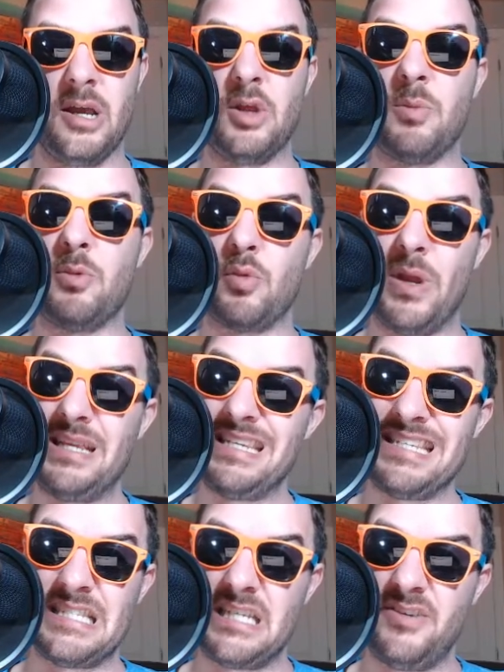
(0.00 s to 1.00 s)
Great
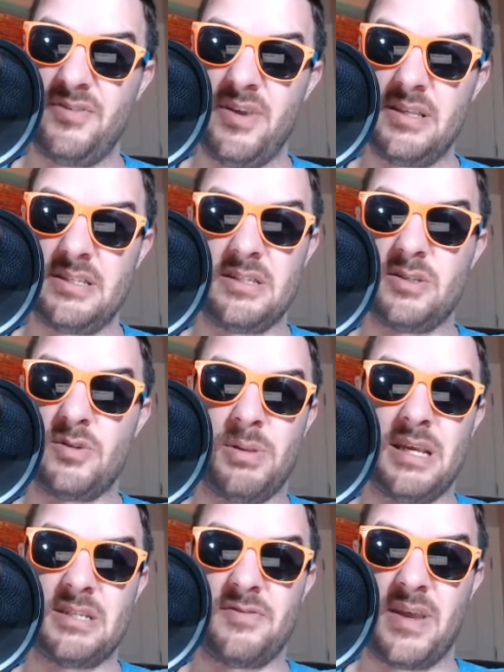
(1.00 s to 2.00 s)
defense.
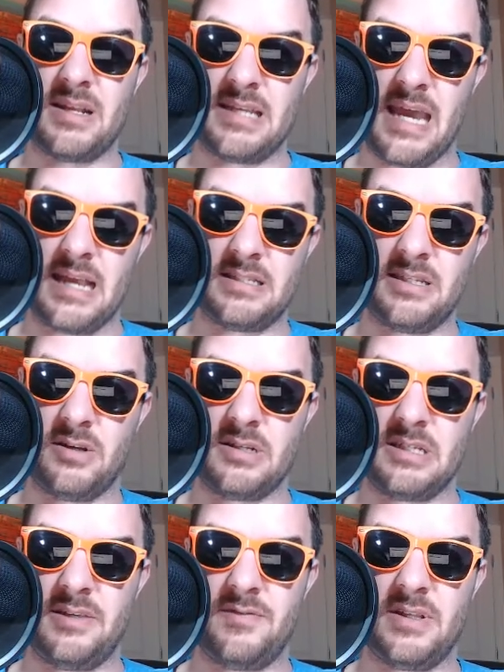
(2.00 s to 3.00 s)
Plays fantastic
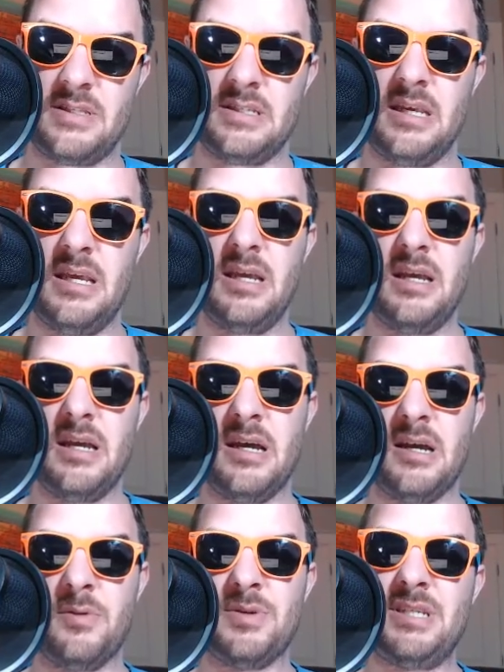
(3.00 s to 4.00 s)
on defense.
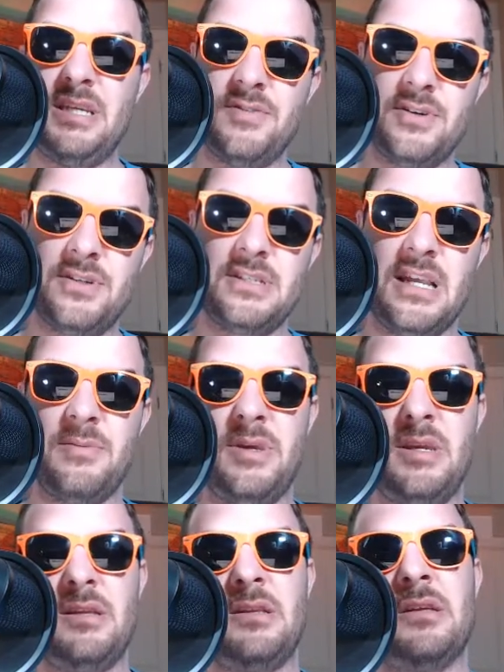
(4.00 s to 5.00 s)
Receivers, I
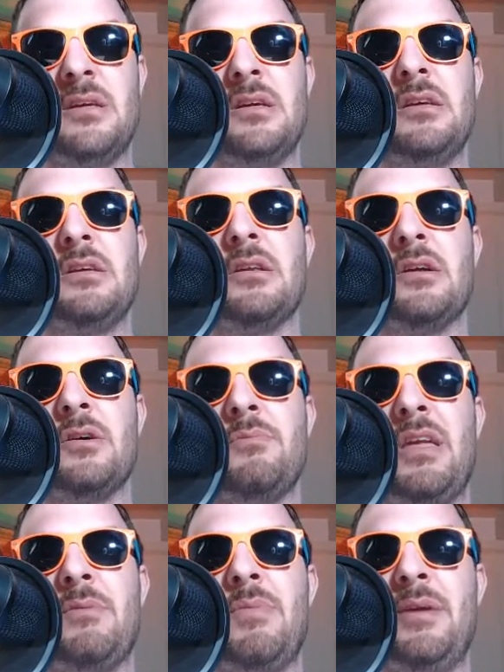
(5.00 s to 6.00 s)
mean,
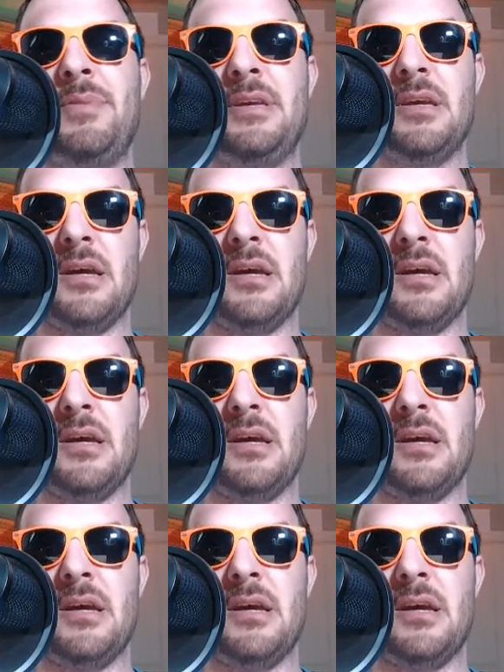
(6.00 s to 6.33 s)
maybe